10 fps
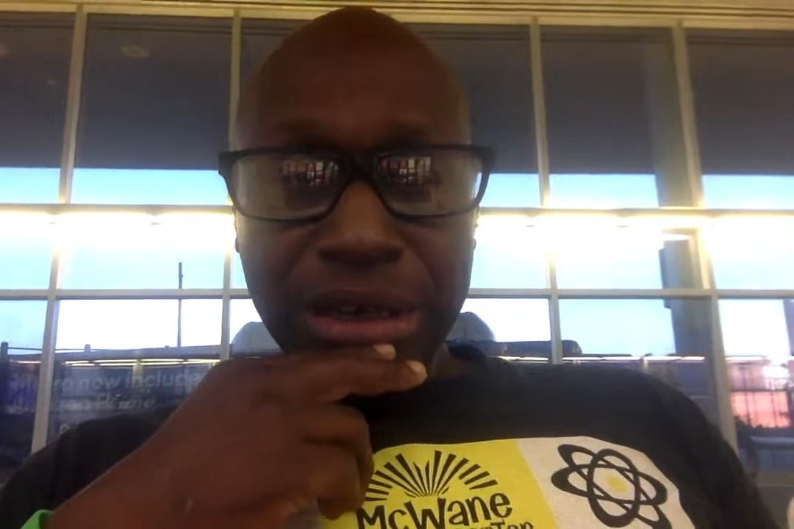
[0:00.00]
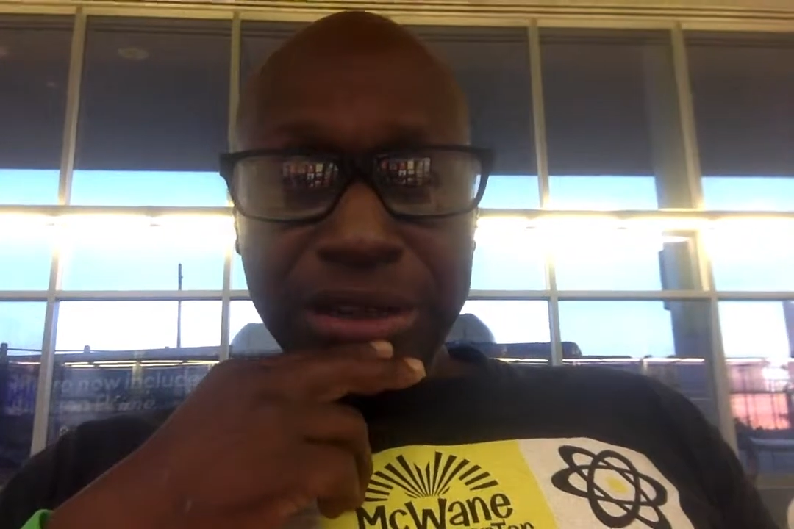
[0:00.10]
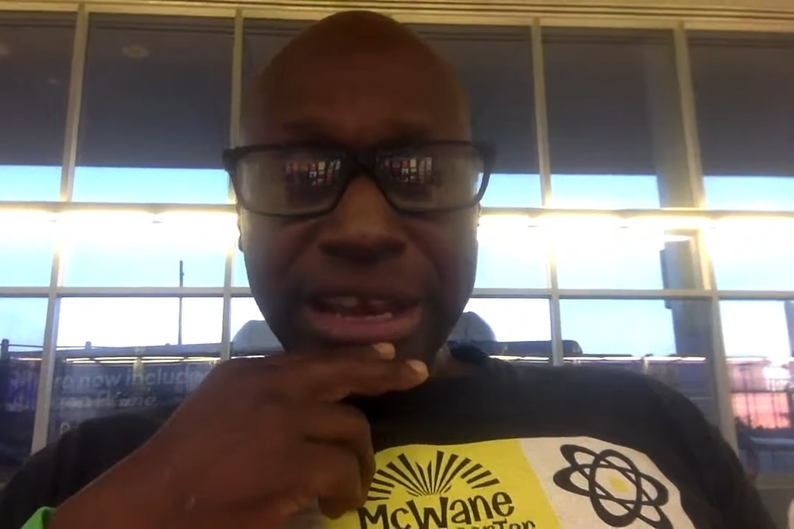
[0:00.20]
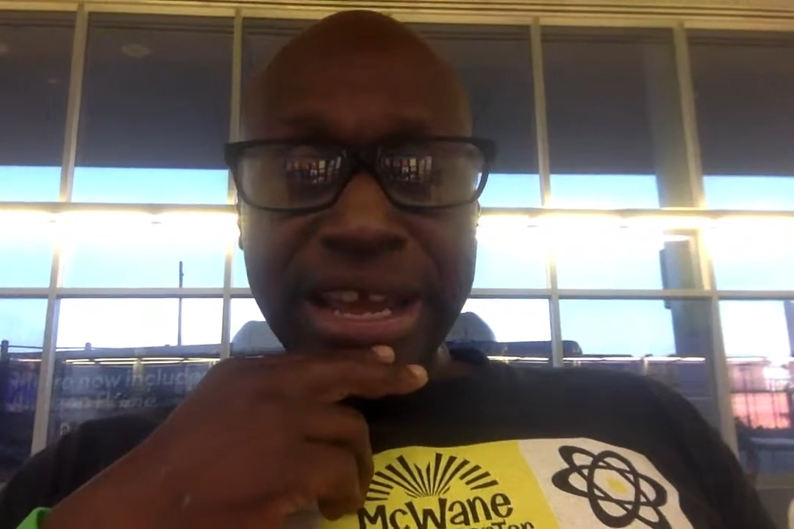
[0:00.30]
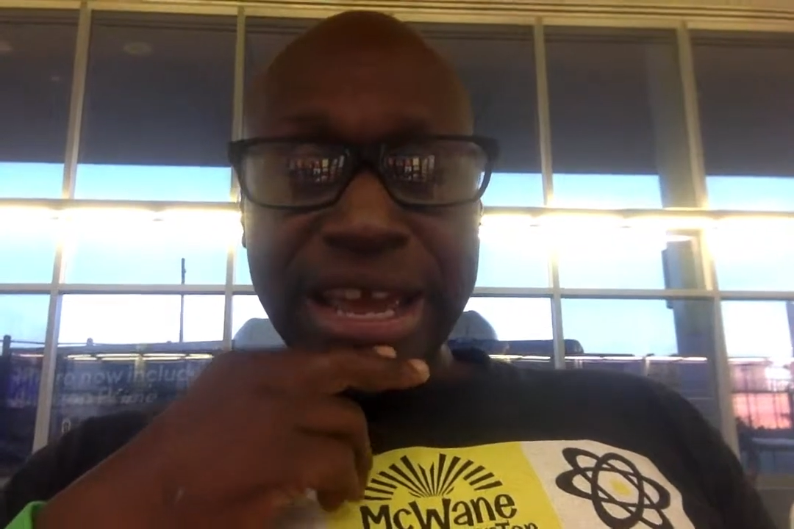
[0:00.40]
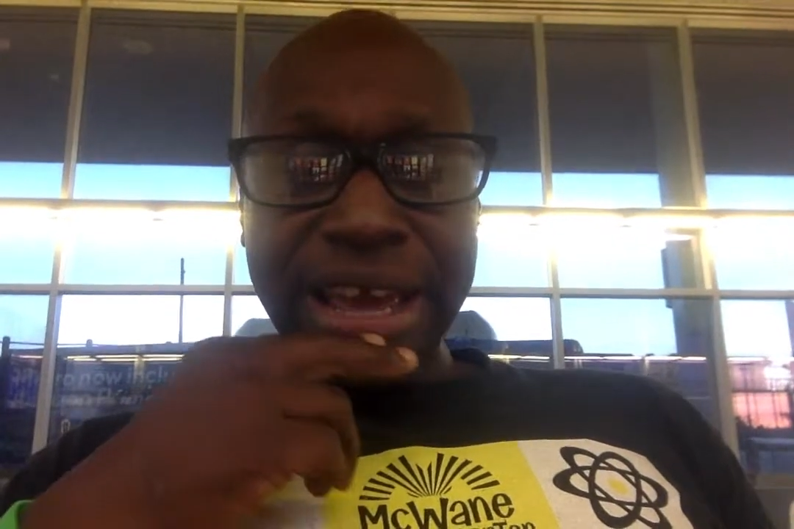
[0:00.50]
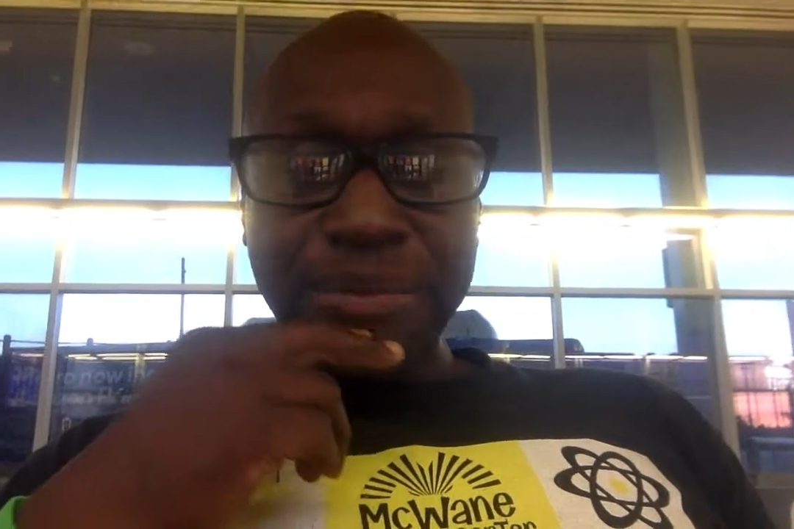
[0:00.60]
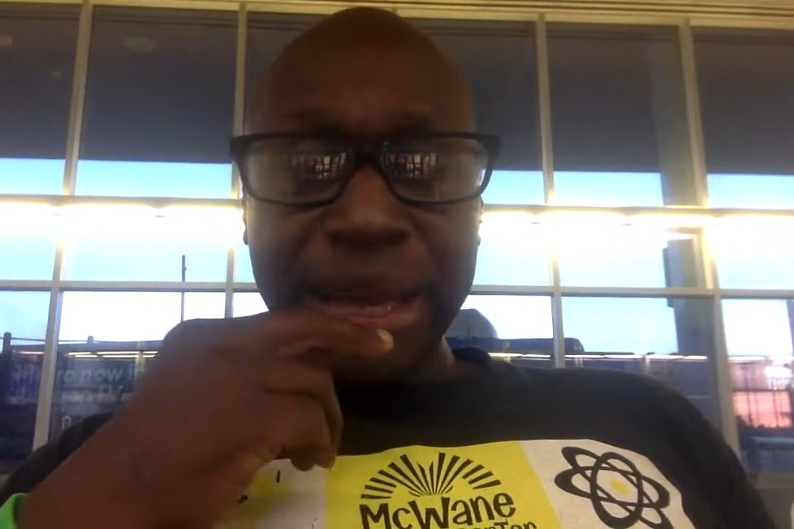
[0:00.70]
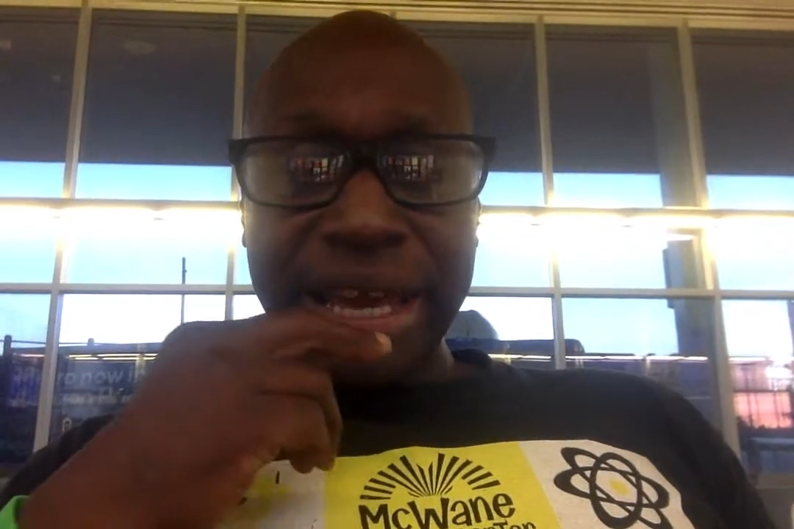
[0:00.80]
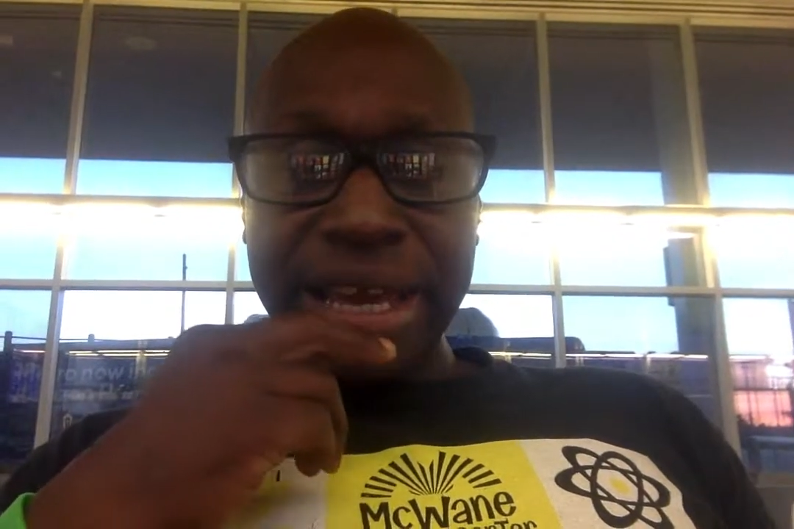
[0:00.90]
The
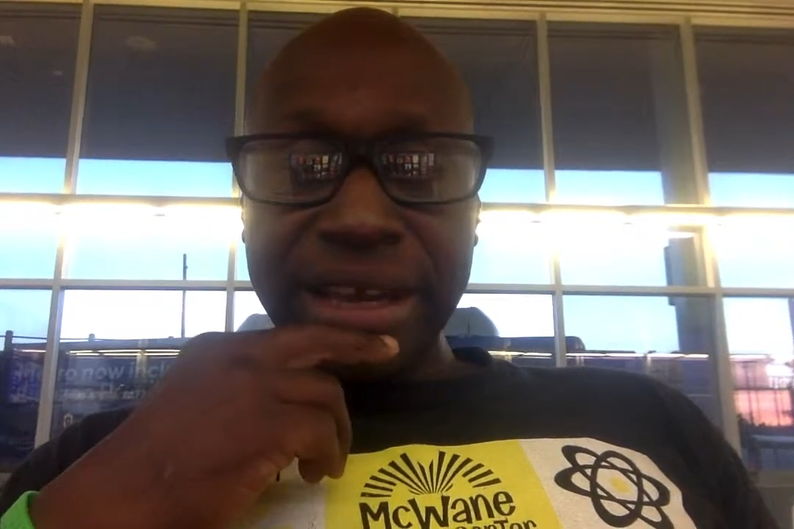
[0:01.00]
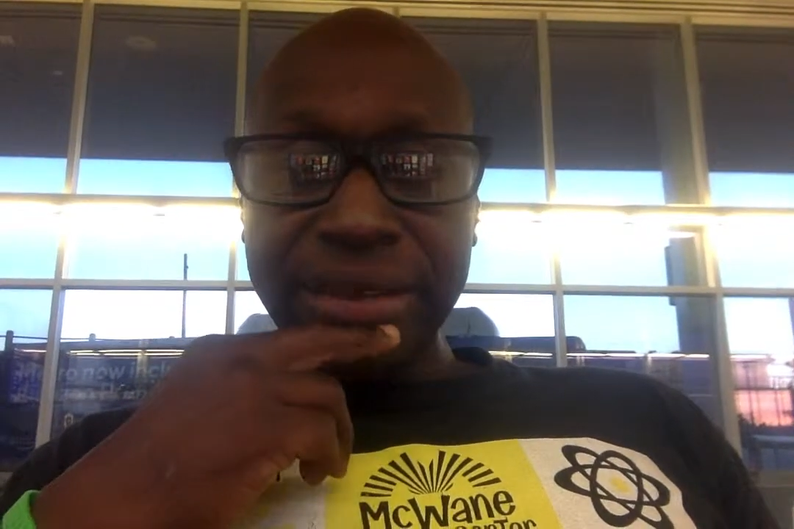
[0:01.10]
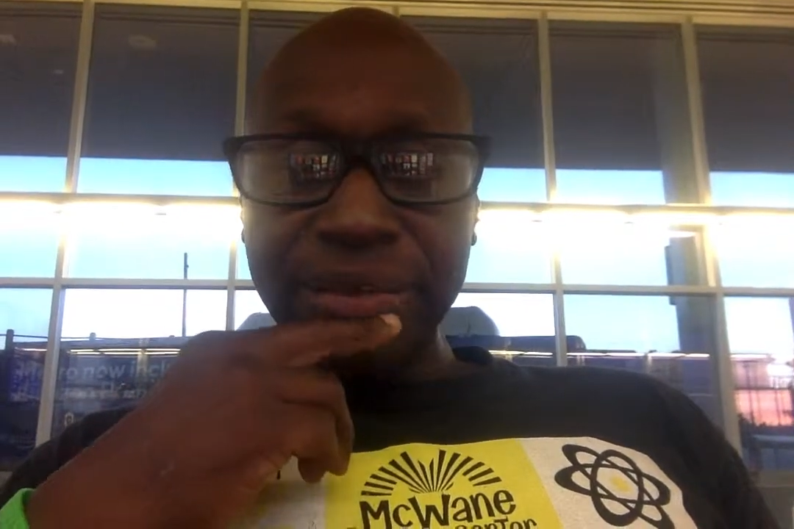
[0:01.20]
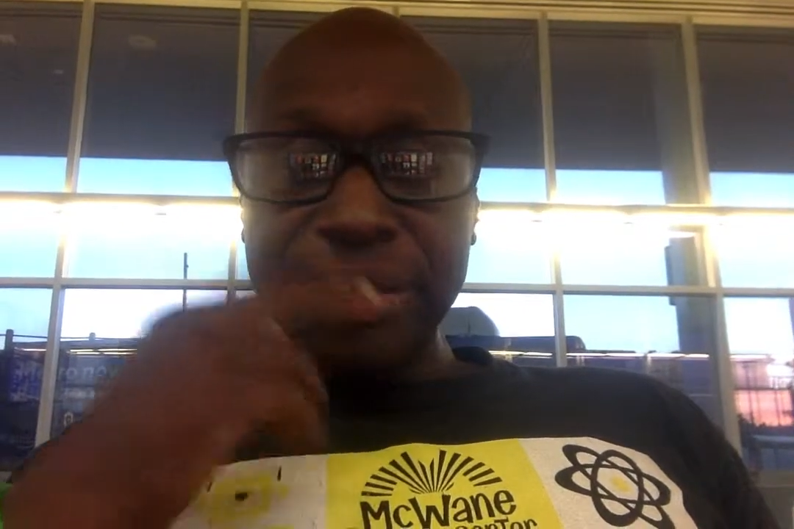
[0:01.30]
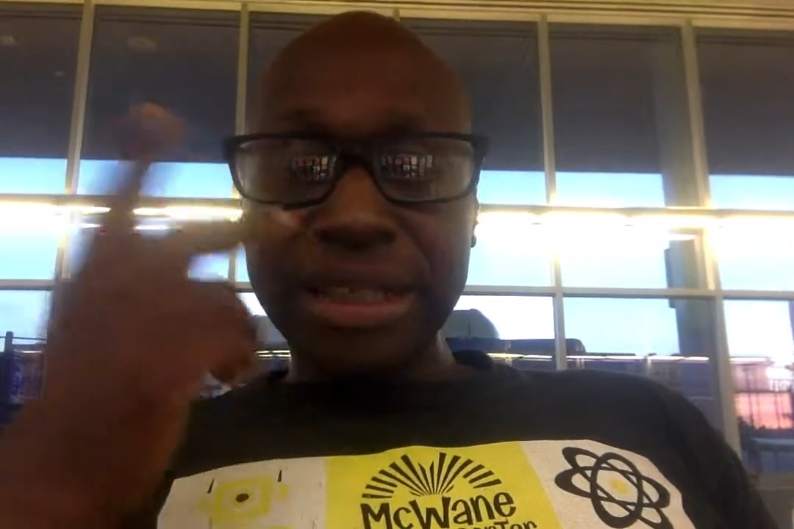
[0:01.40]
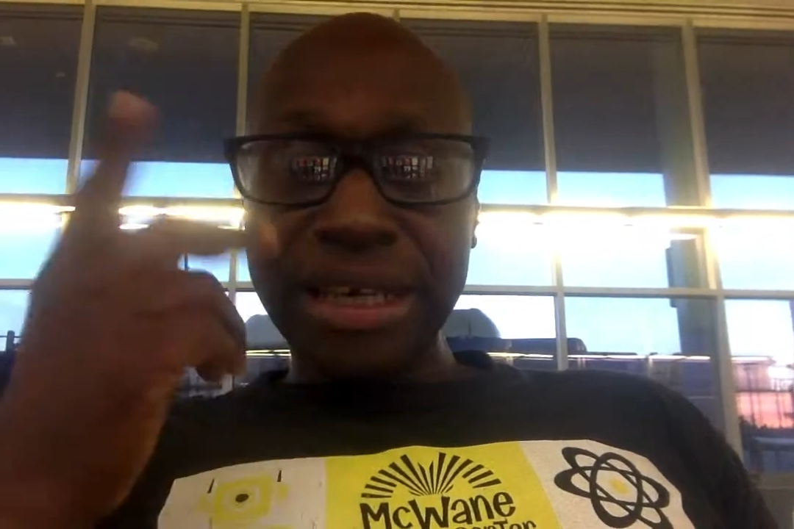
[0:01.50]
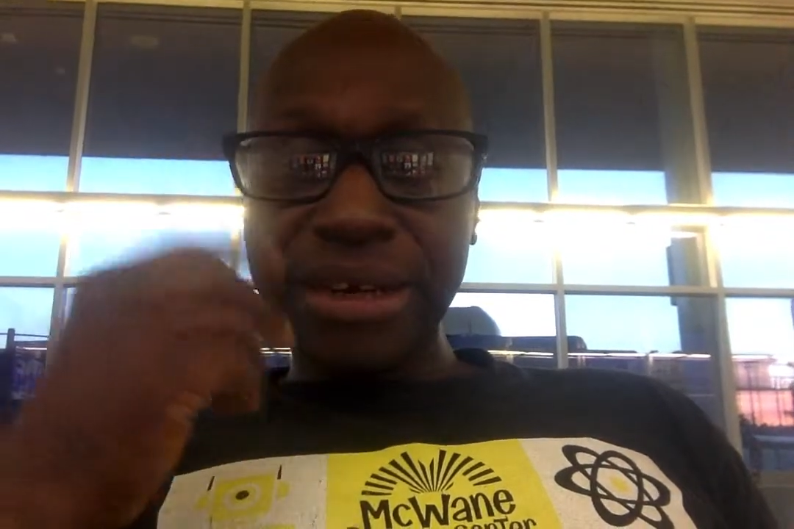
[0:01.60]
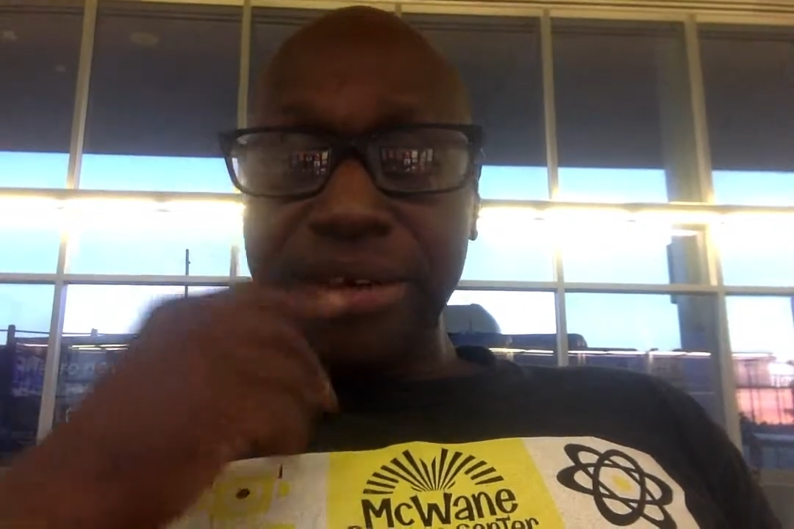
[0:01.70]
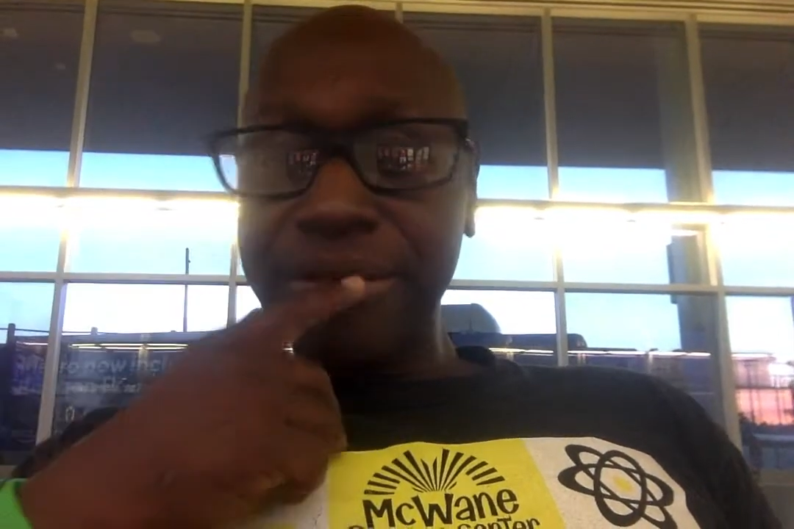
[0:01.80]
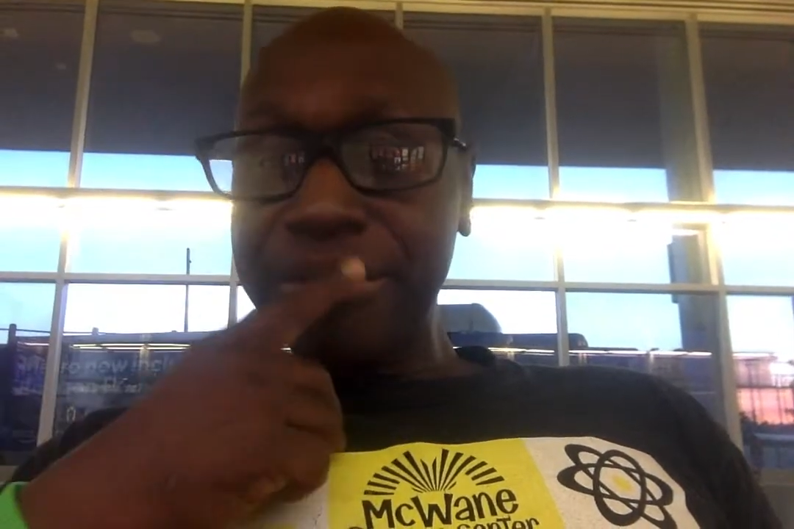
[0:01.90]
Handmaid's Tale.